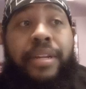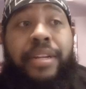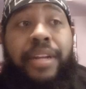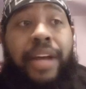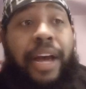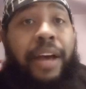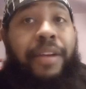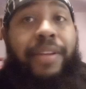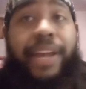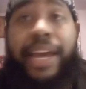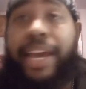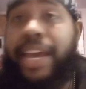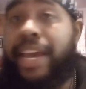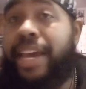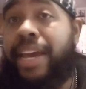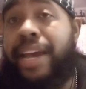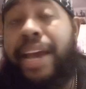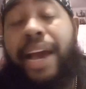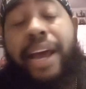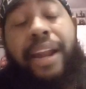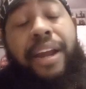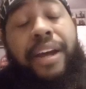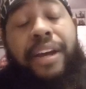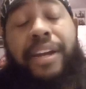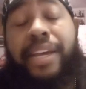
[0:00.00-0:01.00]
I'm like, he
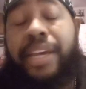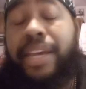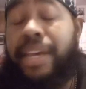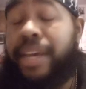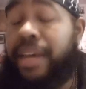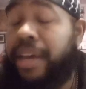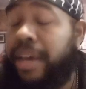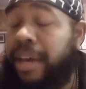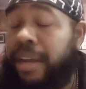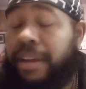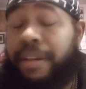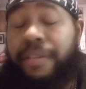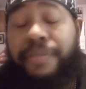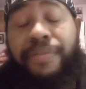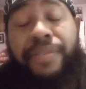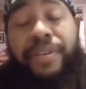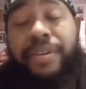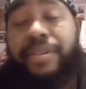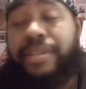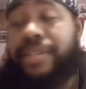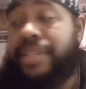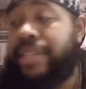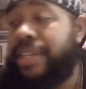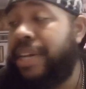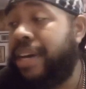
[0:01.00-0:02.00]
got a killer
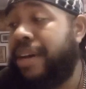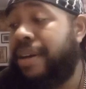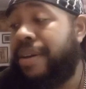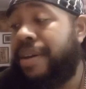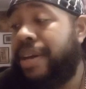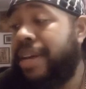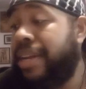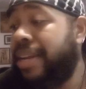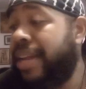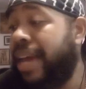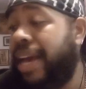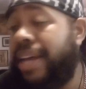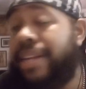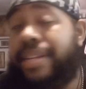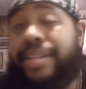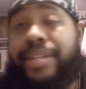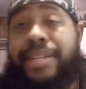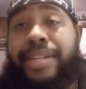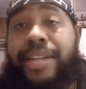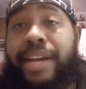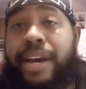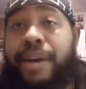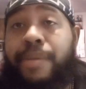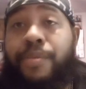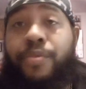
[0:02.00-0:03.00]
first step. That
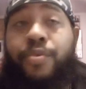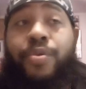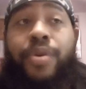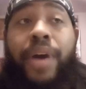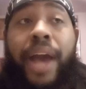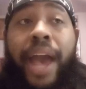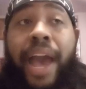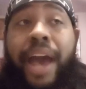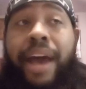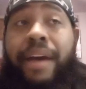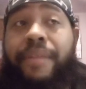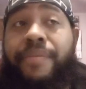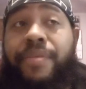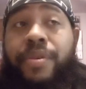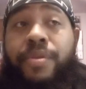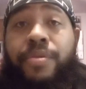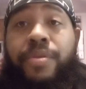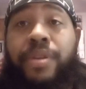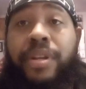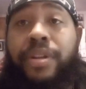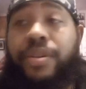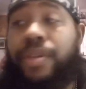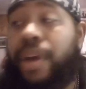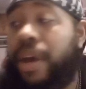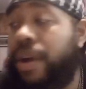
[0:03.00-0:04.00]
step will have you
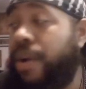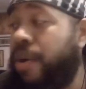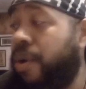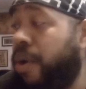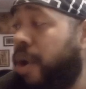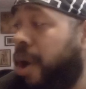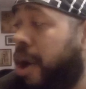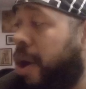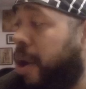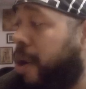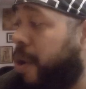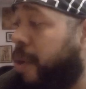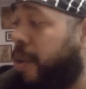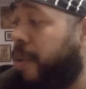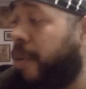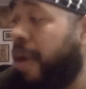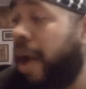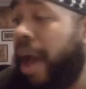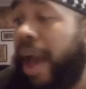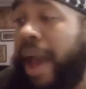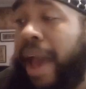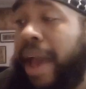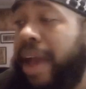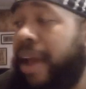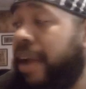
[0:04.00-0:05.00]
just like, oh,
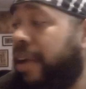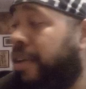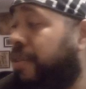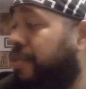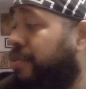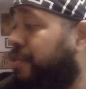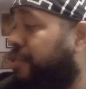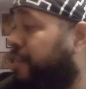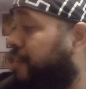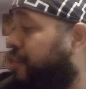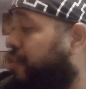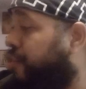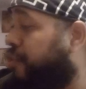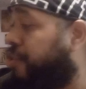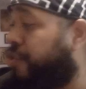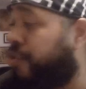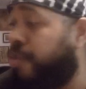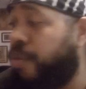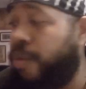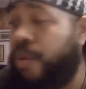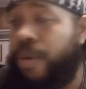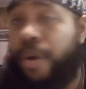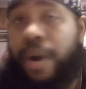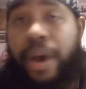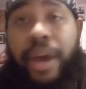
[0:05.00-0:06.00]
ankle
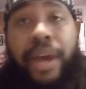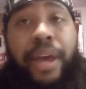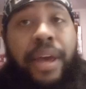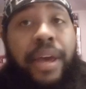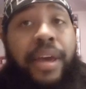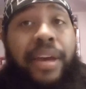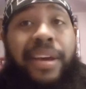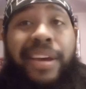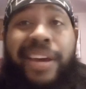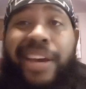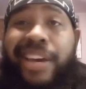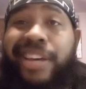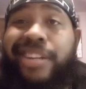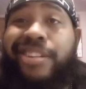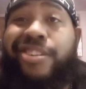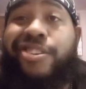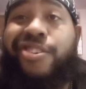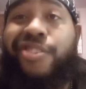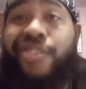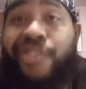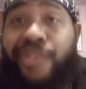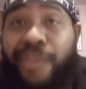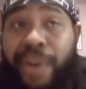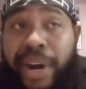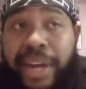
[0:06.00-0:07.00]
destroy. It's
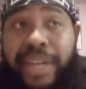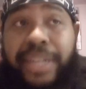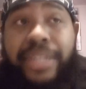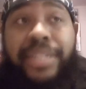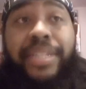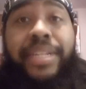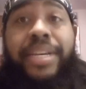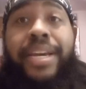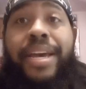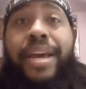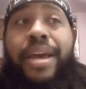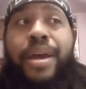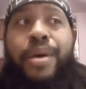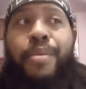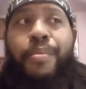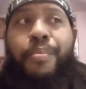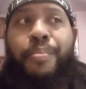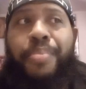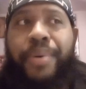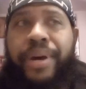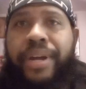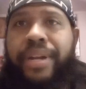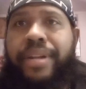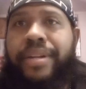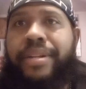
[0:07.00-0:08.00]
crazy.
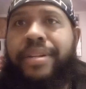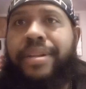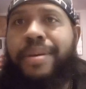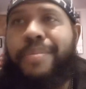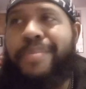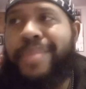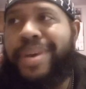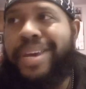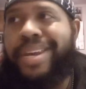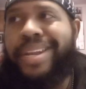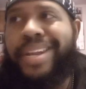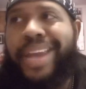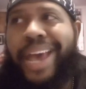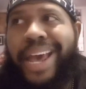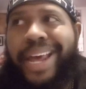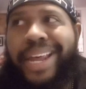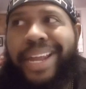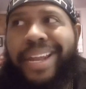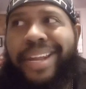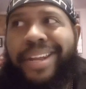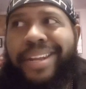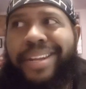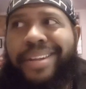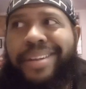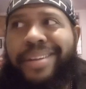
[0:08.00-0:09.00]
But to me,
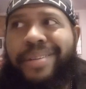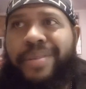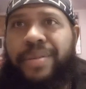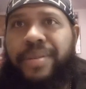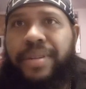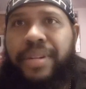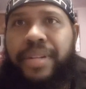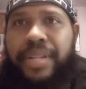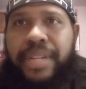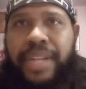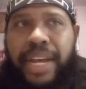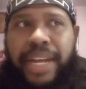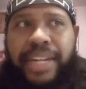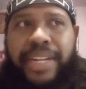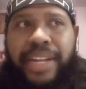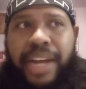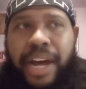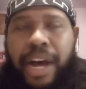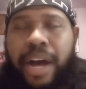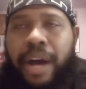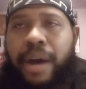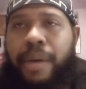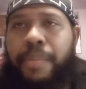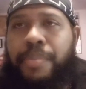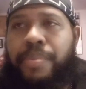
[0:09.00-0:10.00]
that sets
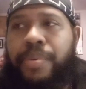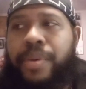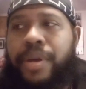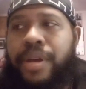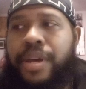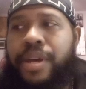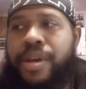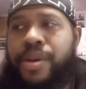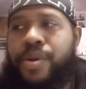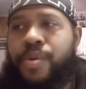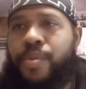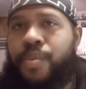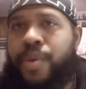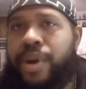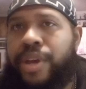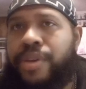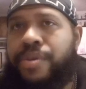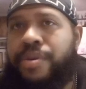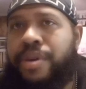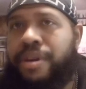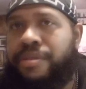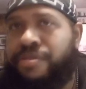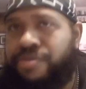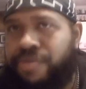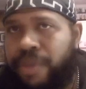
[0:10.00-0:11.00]
up where
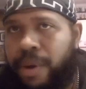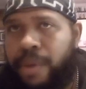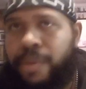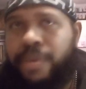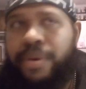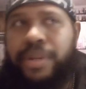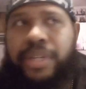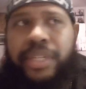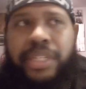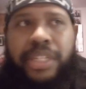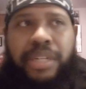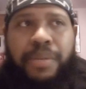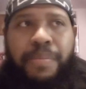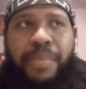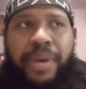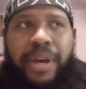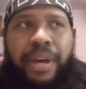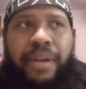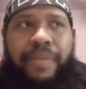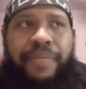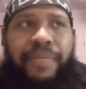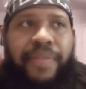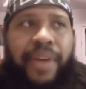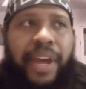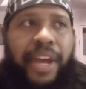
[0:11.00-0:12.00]
you could throw it to
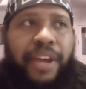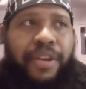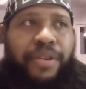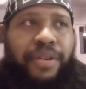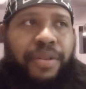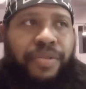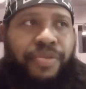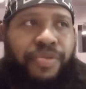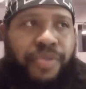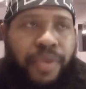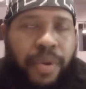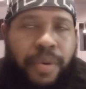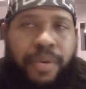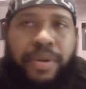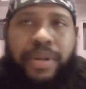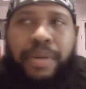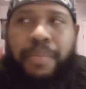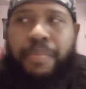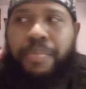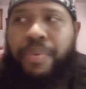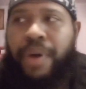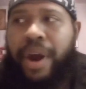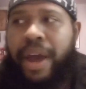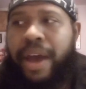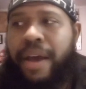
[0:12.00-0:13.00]
Smith and you could throw it to
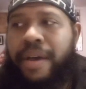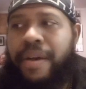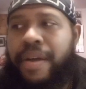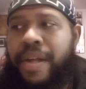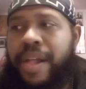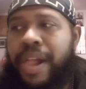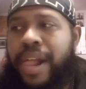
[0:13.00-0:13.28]
Brown.